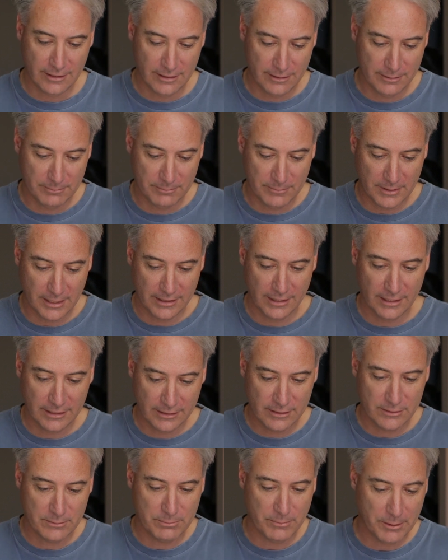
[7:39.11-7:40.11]
Um, I
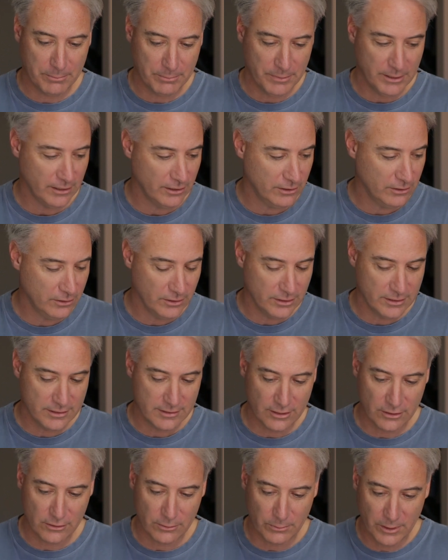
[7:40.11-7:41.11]
think this might be a good
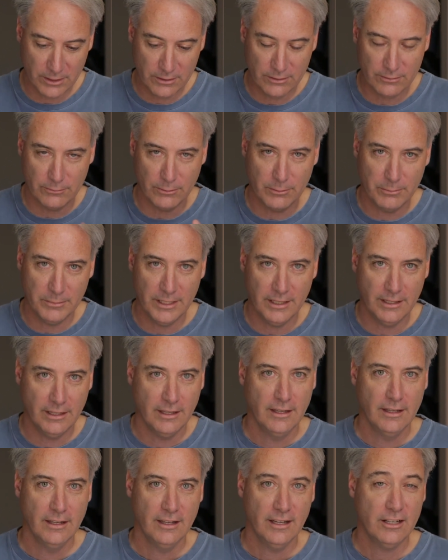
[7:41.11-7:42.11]
situation for me.